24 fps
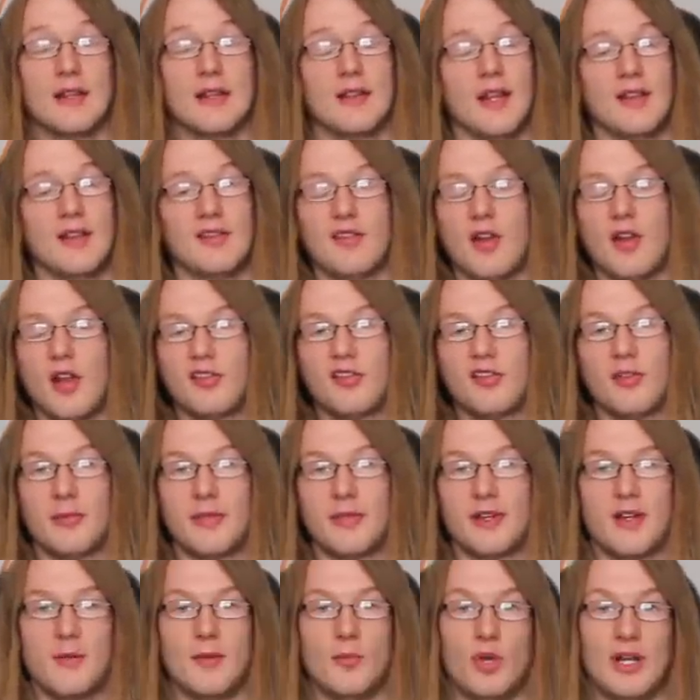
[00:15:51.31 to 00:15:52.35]
That's not
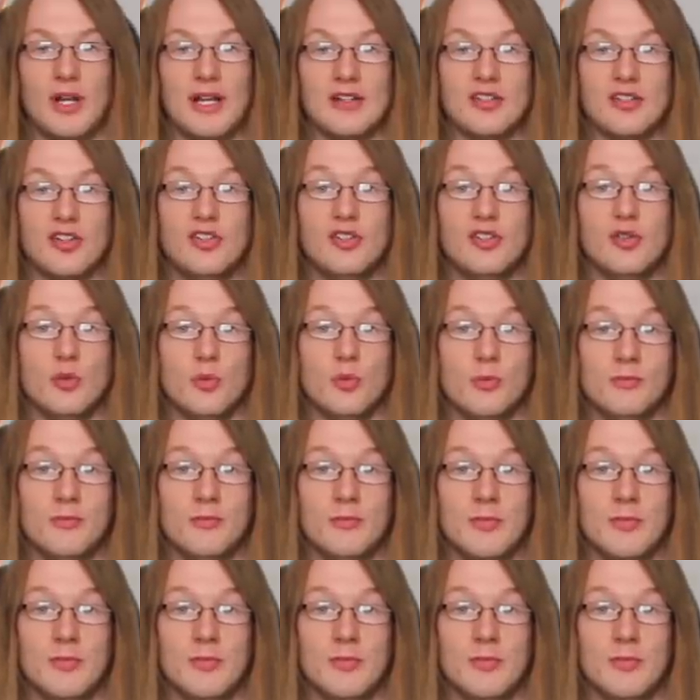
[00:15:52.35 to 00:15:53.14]
something I'm willing to do.